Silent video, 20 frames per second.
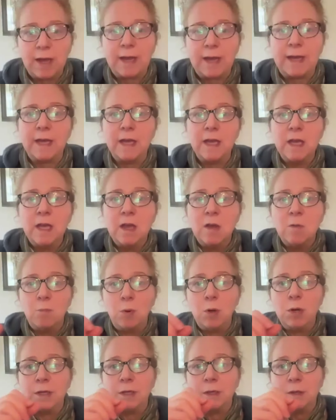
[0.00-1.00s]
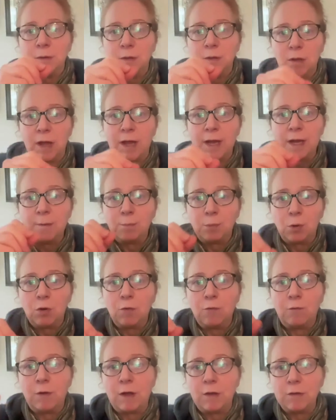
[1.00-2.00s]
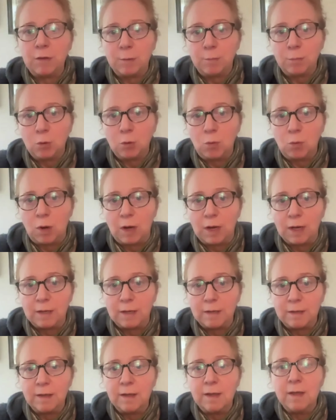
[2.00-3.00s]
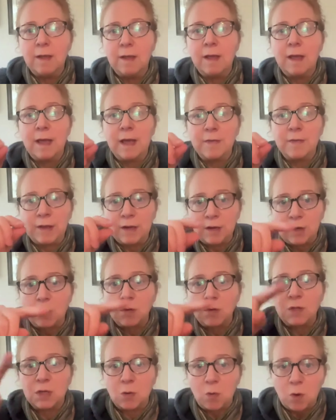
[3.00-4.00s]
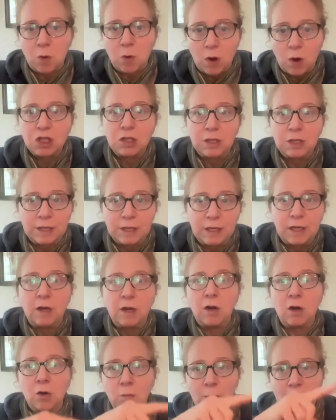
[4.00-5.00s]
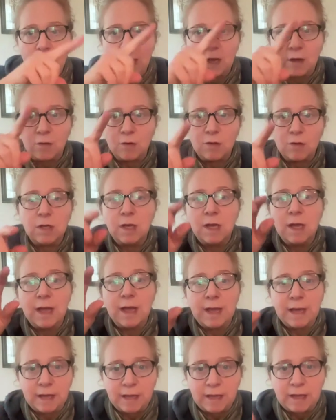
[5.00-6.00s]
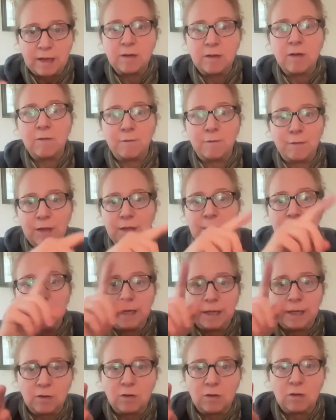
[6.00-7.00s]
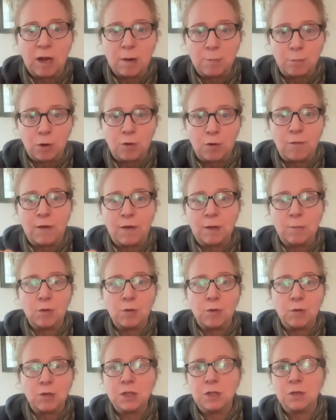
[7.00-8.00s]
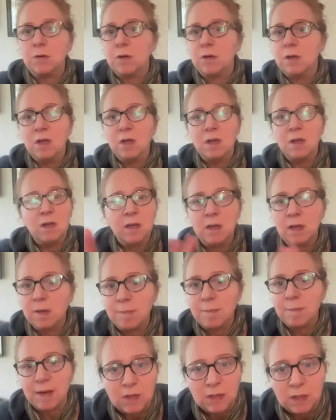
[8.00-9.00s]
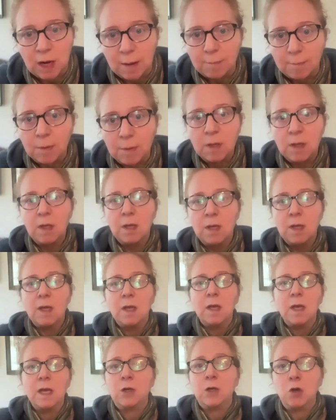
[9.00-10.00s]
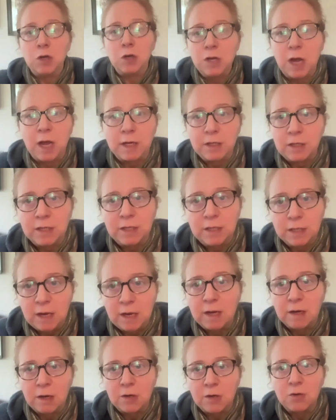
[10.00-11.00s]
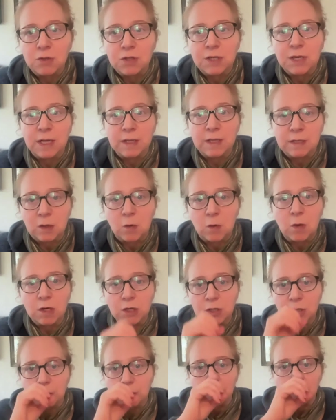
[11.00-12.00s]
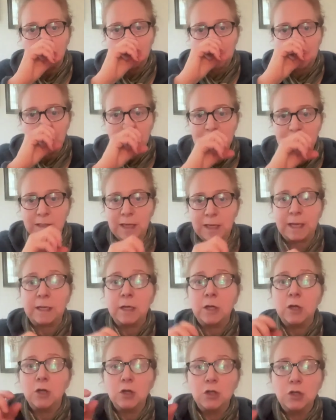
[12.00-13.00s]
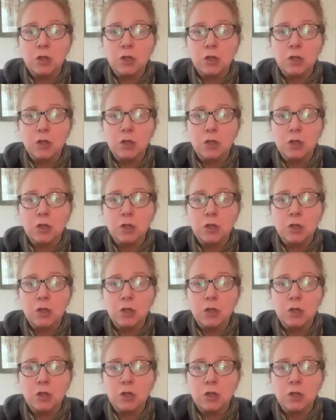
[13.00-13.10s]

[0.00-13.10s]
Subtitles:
okay, put client profile number 1 and then go sequentially around and fill in client profile number 2. It messed it up. It did not understand sequentially. So then I said,